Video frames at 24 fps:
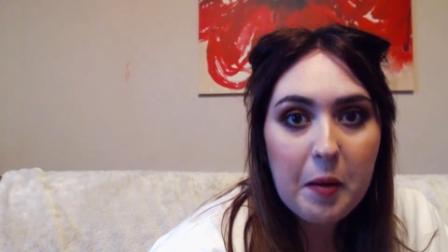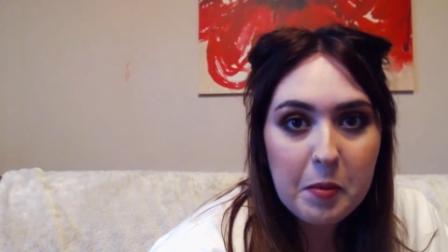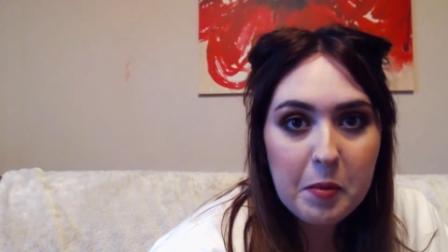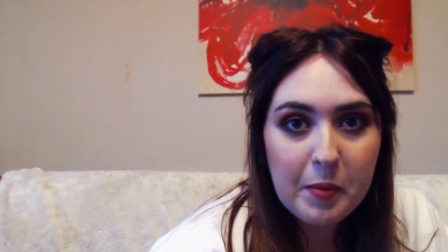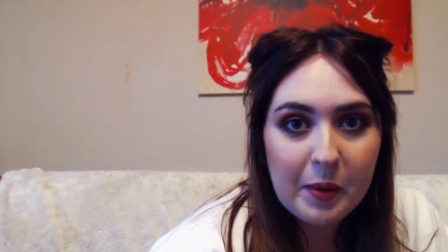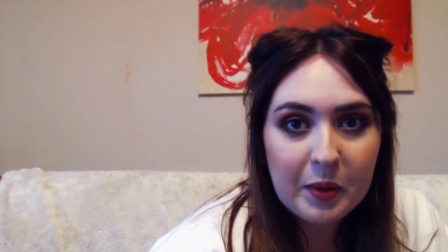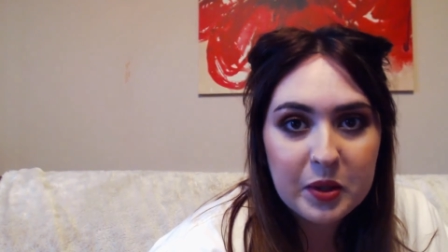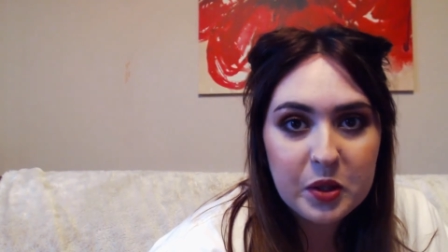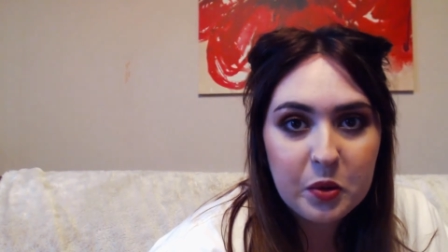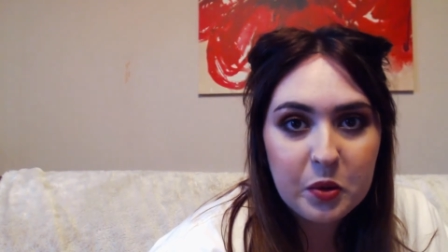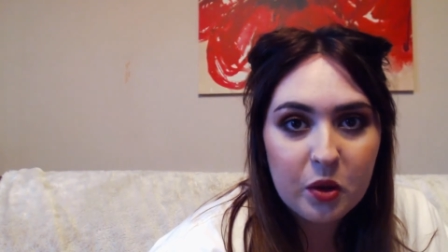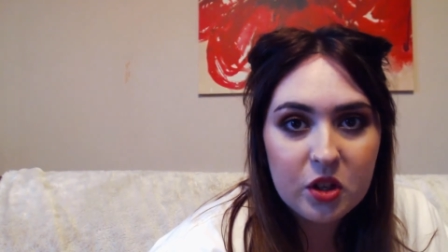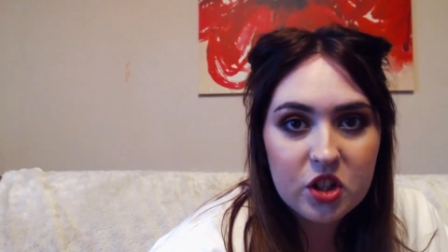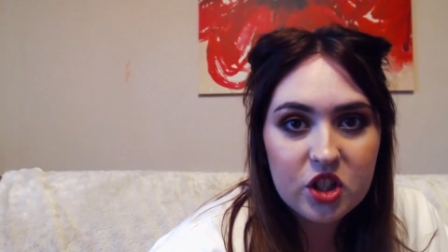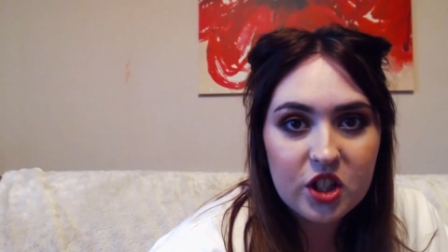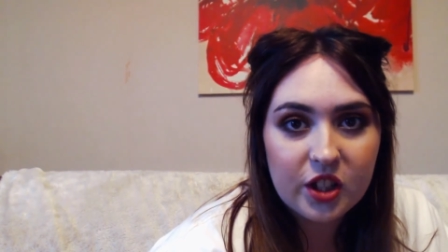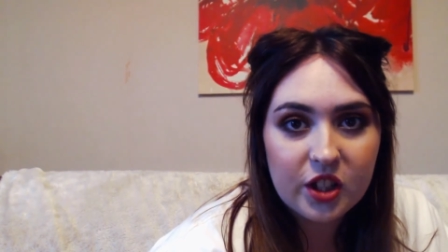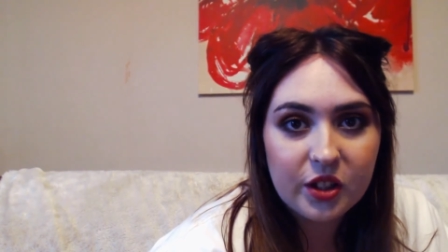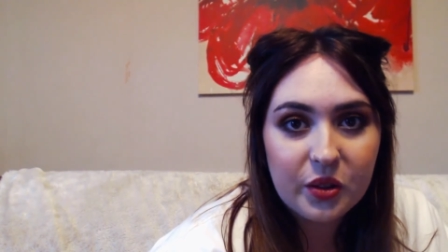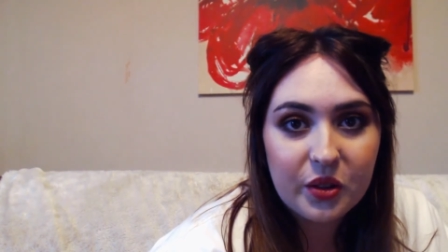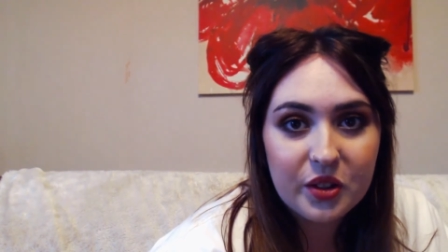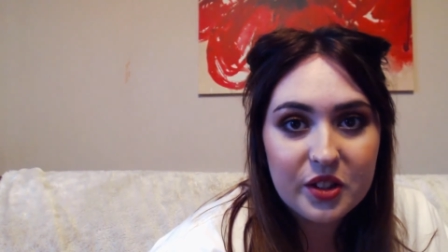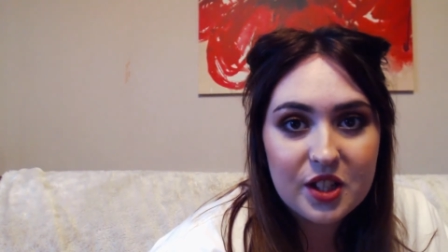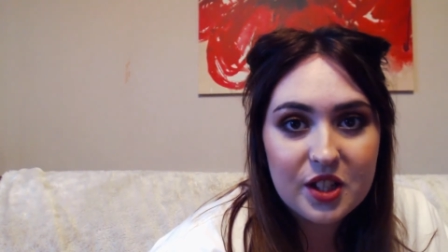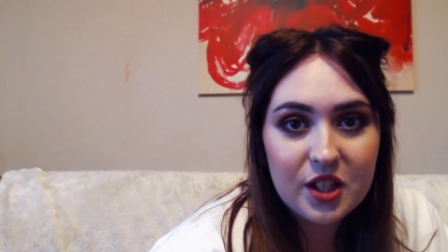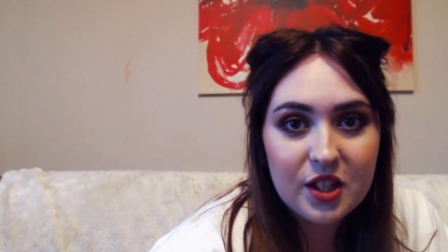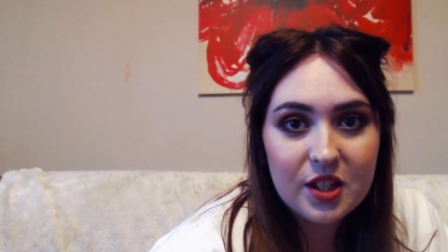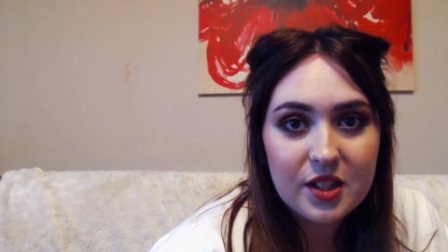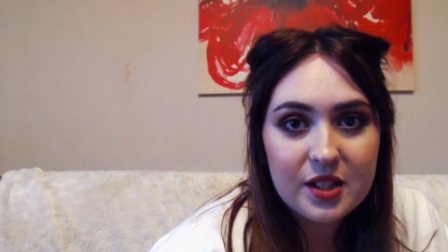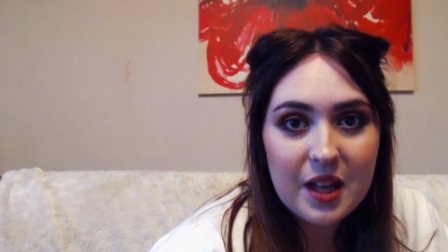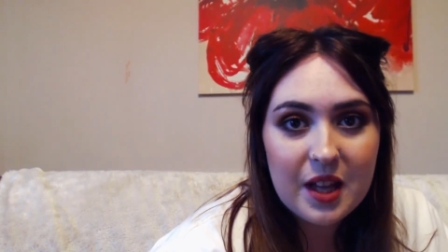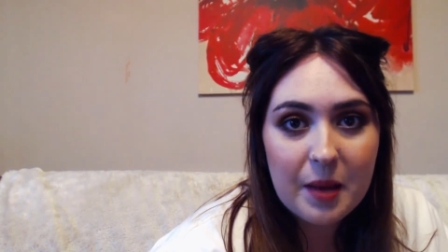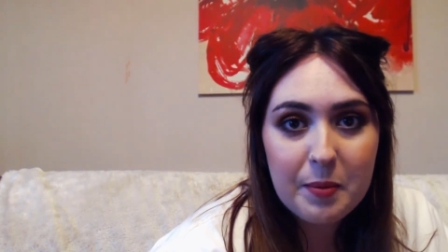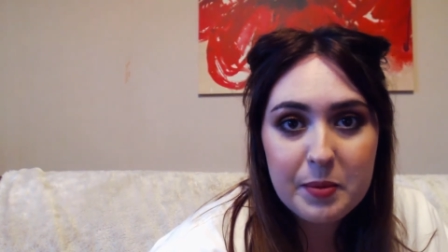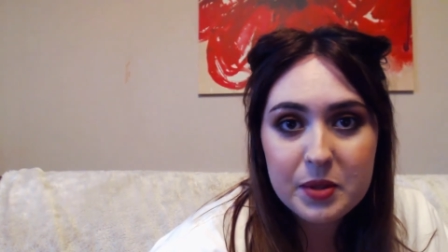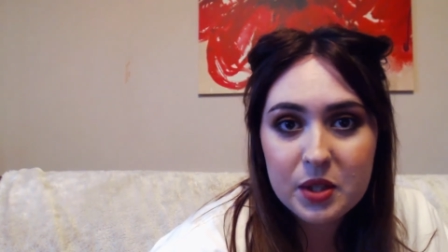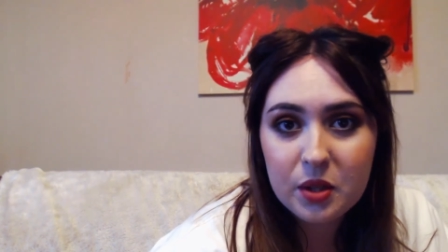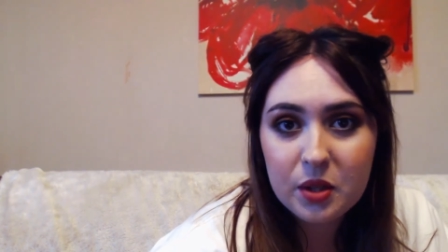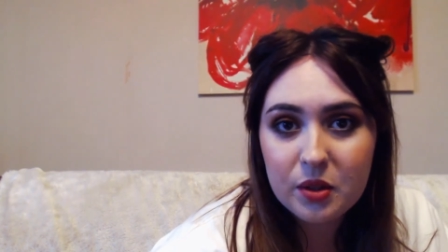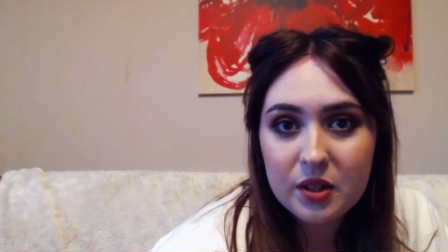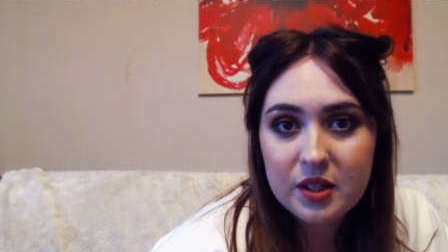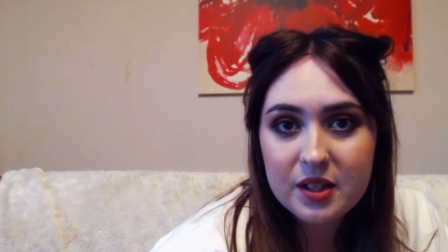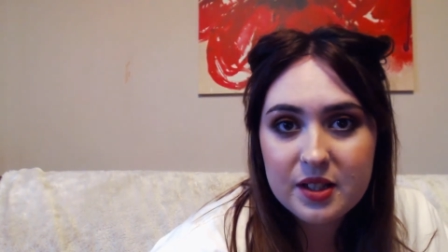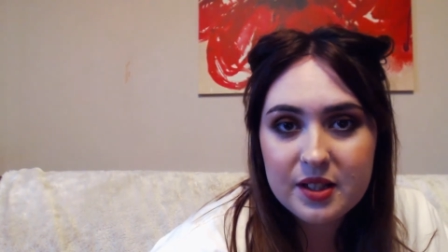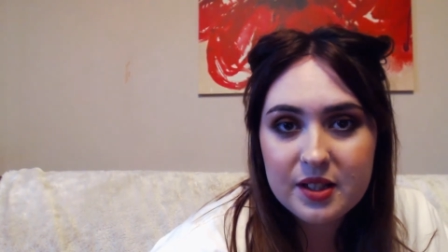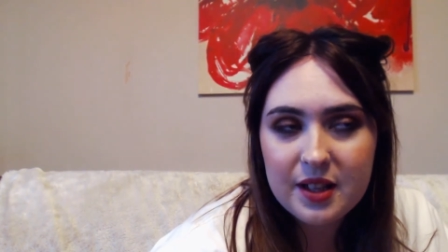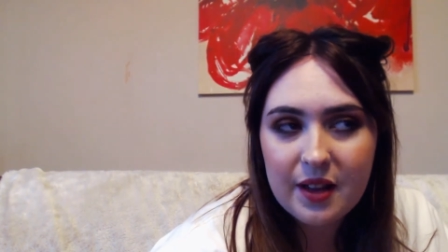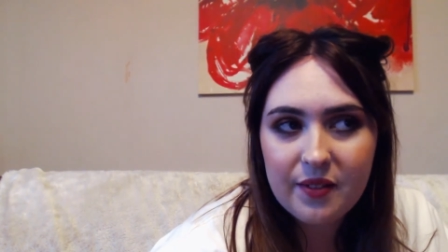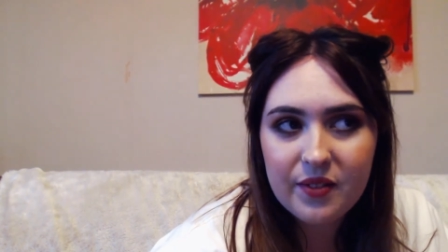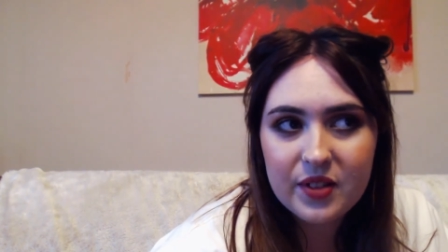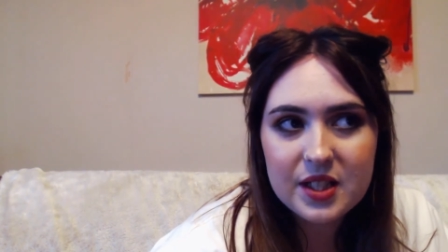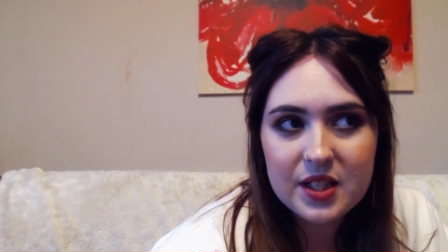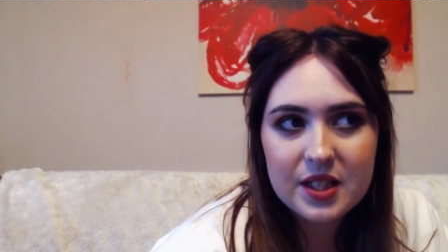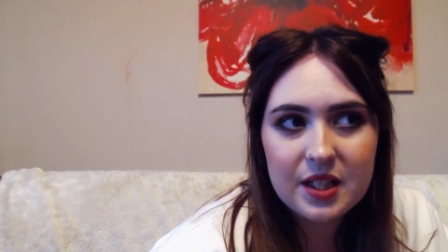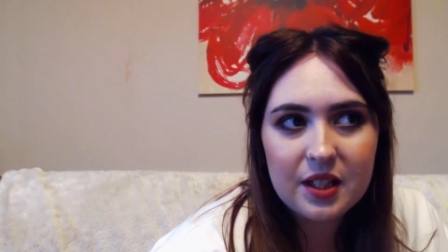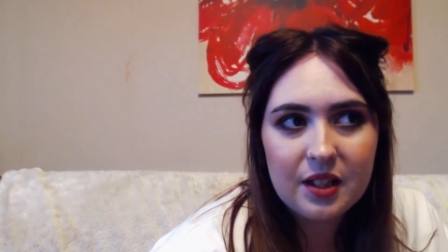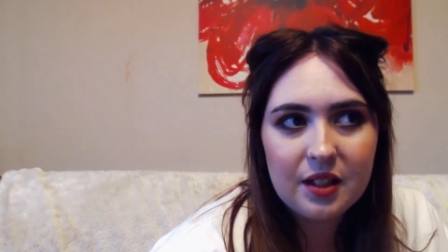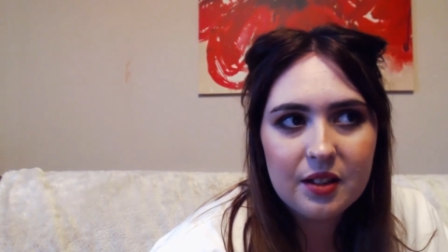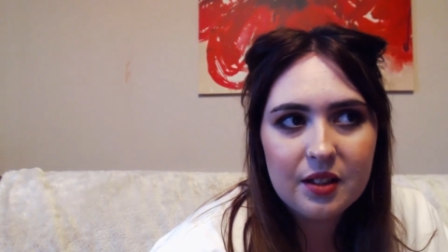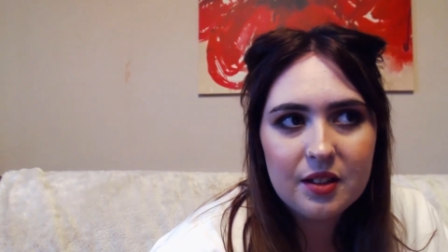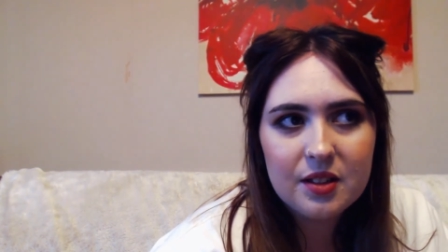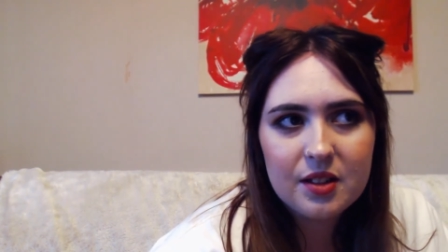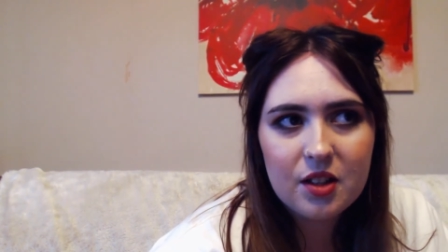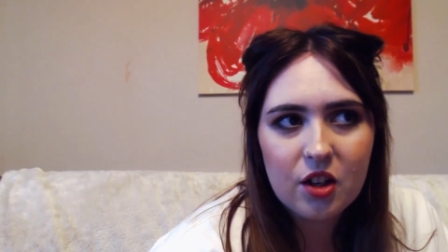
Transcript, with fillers: I'm about to watch Shadowhunters episode seventeen.